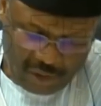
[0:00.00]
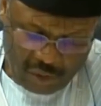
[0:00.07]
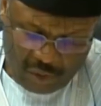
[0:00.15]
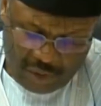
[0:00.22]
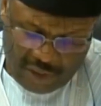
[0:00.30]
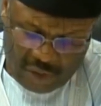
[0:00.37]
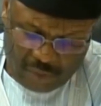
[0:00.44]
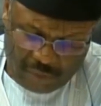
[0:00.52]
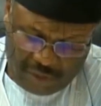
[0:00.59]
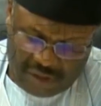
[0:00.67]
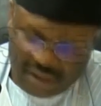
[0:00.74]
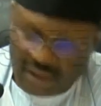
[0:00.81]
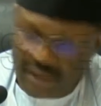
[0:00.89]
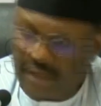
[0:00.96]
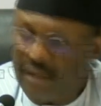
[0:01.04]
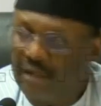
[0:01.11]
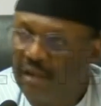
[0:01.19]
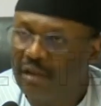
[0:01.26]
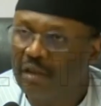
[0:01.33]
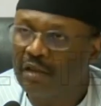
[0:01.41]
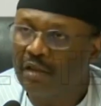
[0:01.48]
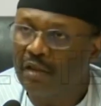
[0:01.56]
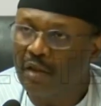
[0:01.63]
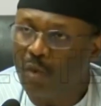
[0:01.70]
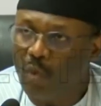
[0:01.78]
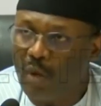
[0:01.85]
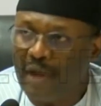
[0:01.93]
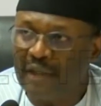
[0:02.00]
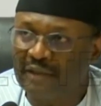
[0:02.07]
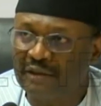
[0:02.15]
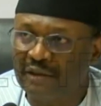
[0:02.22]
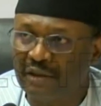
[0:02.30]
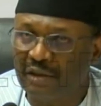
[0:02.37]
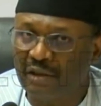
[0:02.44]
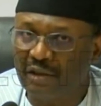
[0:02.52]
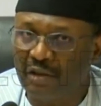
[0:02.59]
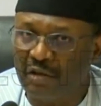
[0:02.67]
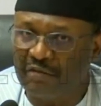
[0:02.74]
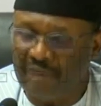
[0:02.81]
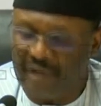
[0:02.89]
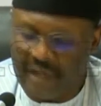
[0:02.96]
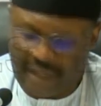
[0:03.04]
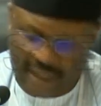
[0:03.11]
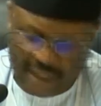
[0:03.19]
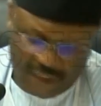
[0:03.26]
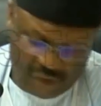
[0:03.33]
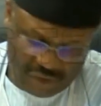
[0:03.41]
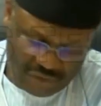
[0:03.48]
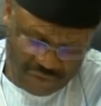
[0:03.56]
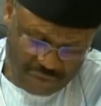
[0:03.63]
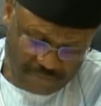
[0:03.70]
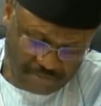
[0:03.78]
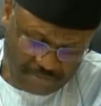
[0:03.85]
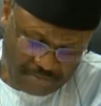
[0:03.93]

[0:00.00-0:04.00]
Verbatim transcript: in order to maintain the quality of our elections.